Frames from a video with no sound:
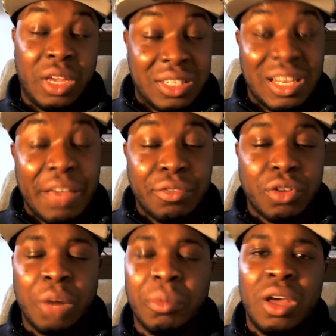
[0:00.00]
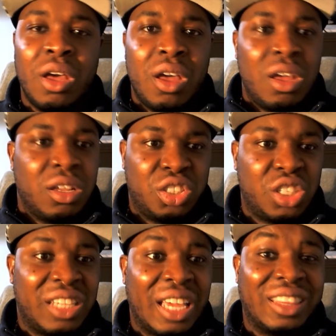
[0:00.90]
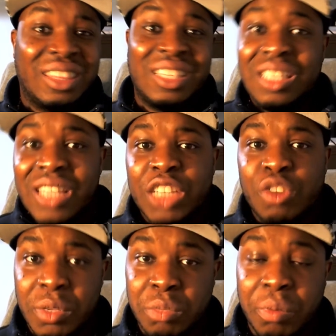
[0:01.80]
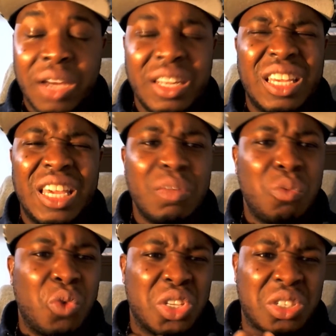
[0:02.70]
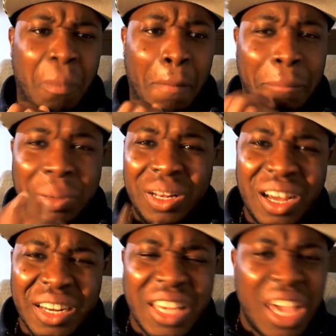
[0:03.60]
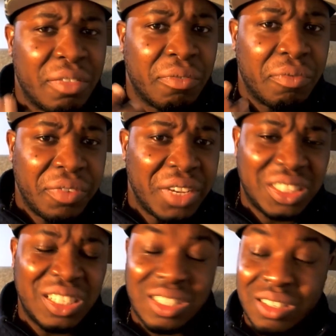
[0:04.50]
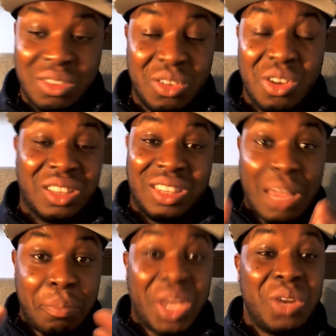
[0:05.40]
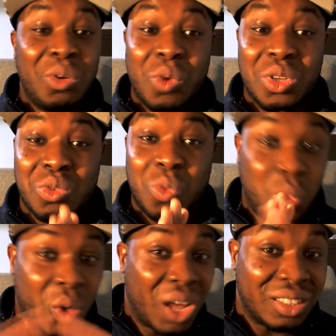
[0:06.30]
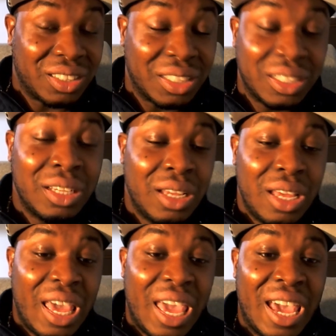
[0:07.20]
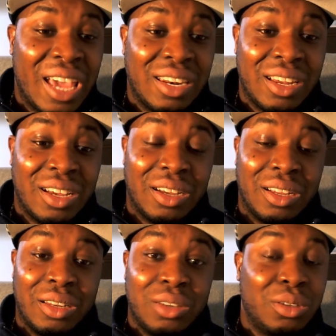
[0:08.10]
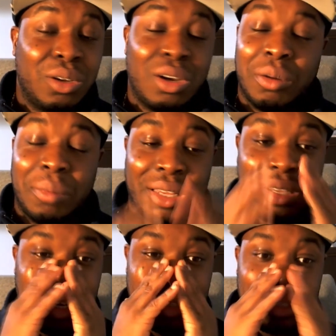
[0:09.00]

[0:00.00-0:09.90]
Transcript: left arm just get detached from his body, it was bloody and vicious. Look, that panel was well done, and oh my god,